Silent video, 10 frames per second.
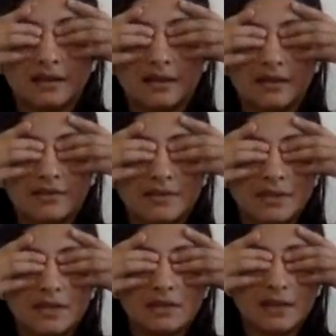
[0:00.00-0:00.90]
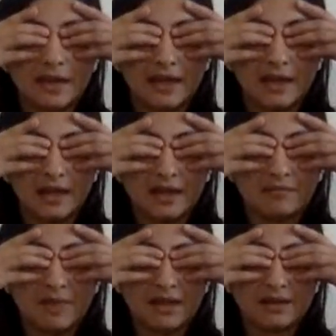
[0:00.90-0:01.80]
Close it and
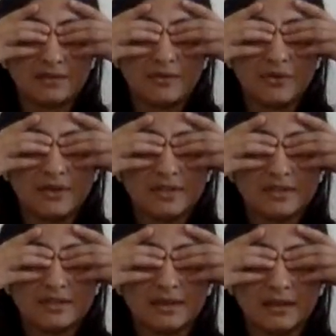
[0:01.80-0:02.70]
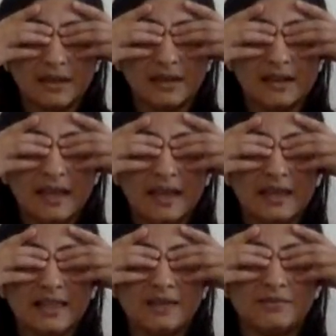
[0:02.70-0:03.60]
make a noise.
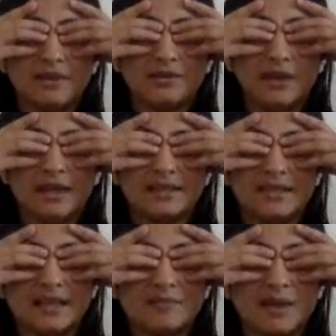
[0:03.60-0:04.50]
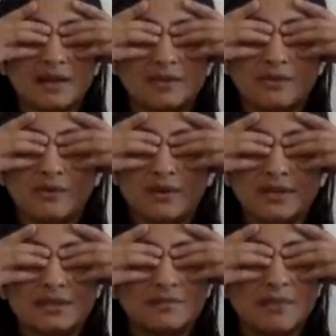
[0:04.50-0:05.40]
Inhale, and when you exhale, make a
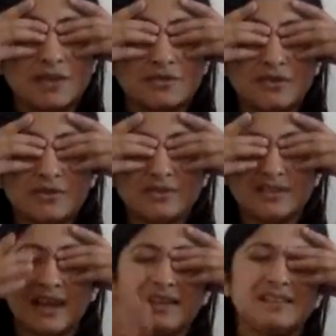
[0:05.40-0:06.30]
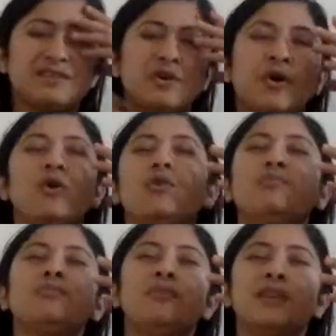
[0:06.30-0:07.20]
noise. Make sure you chant
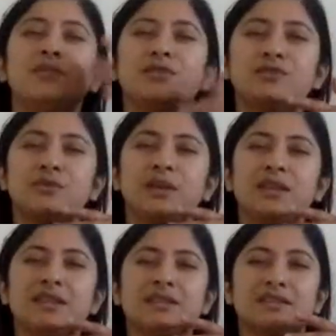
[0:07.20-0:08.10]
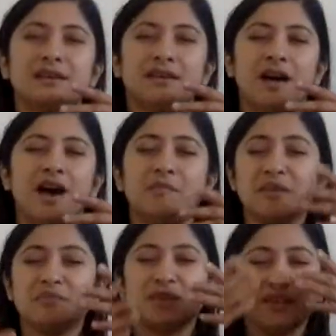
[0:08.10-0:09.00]
Om when you're doing this
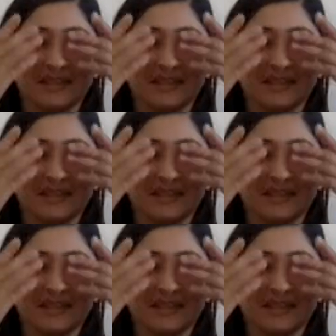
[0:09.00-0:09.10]
humming bee